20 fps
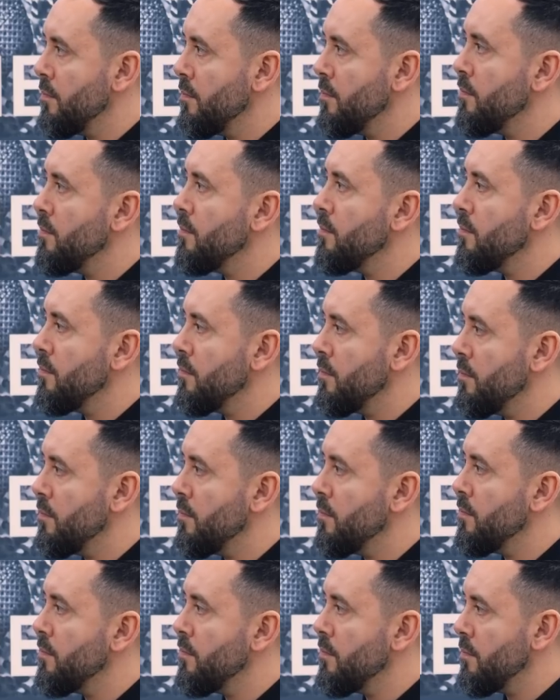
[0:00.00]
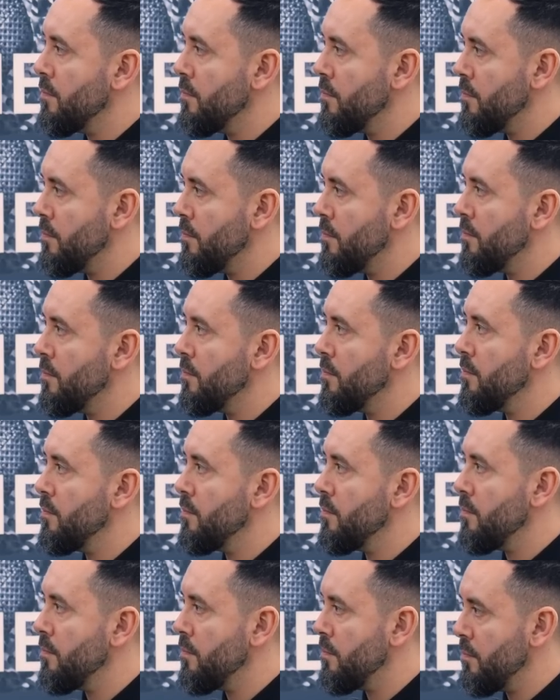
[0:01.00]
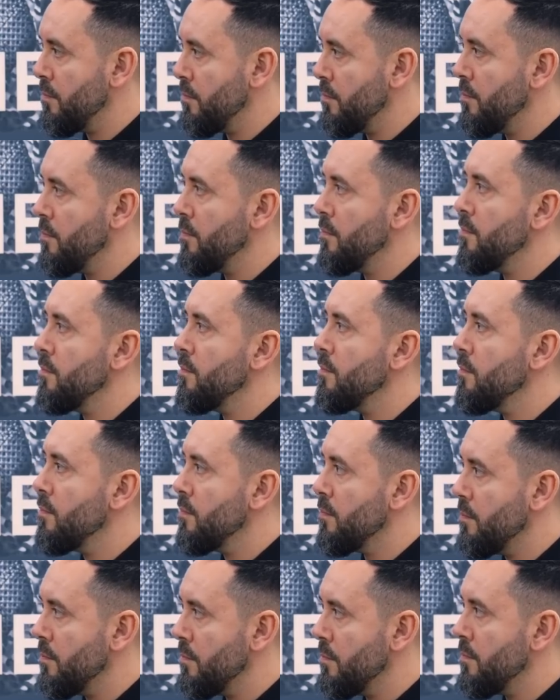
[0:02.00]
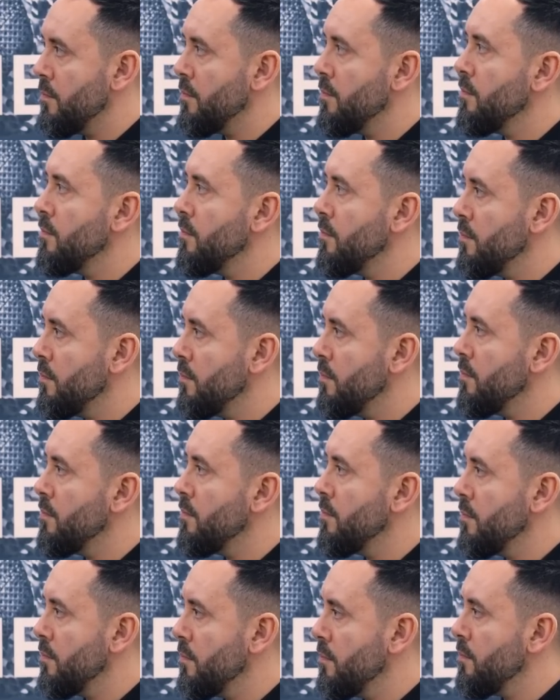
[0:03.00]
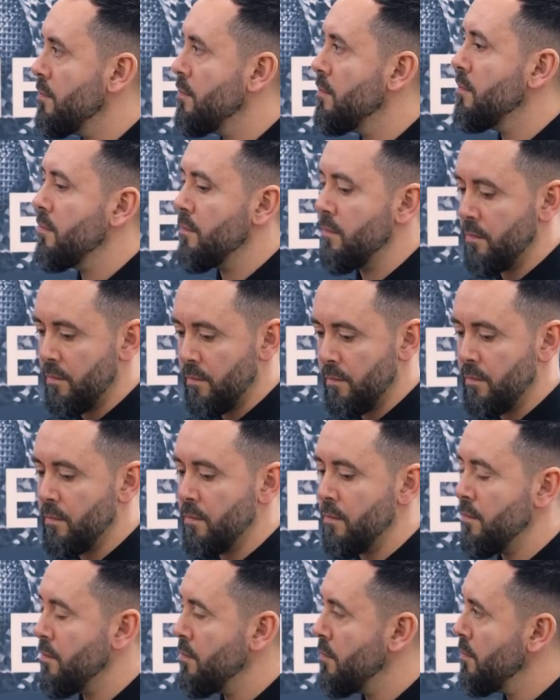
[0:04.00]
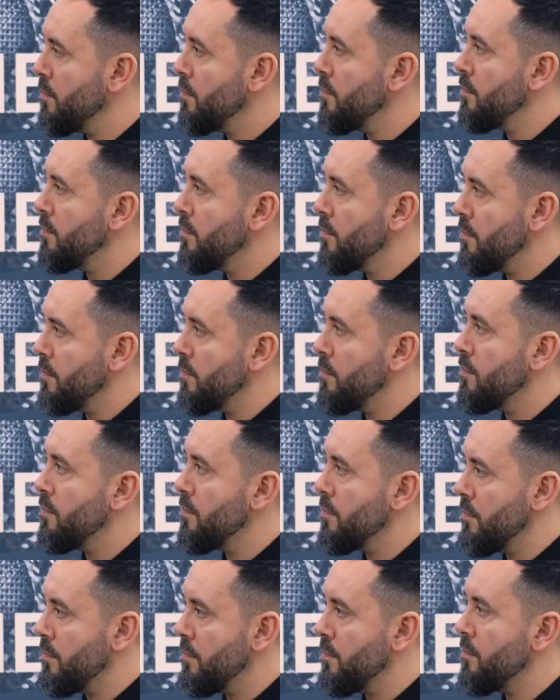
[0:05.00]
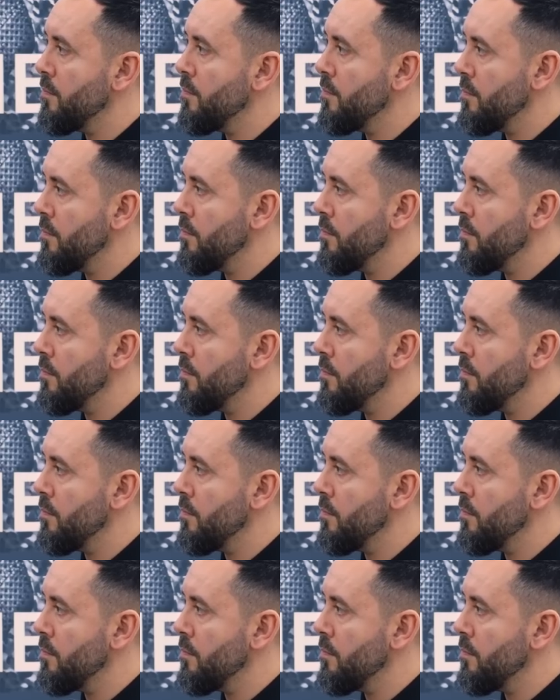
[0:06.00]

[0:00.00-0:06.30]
This person isn't speaking.